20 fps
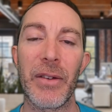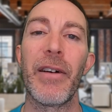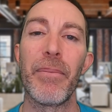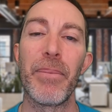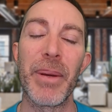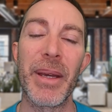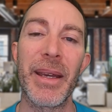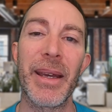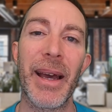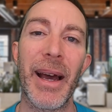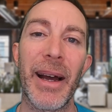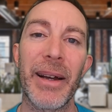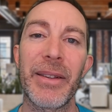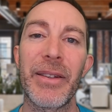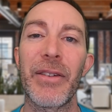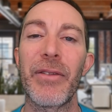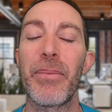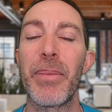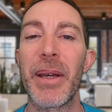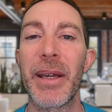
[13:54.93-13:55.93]
of being
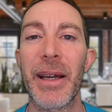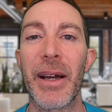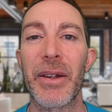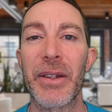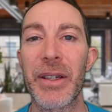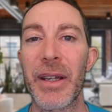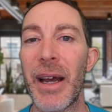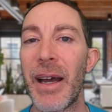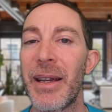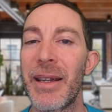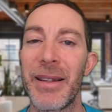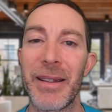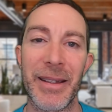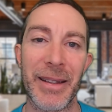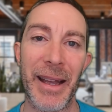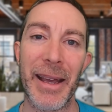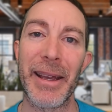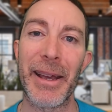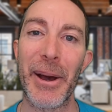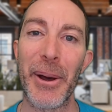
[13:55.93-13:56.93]
active, being outside, and staying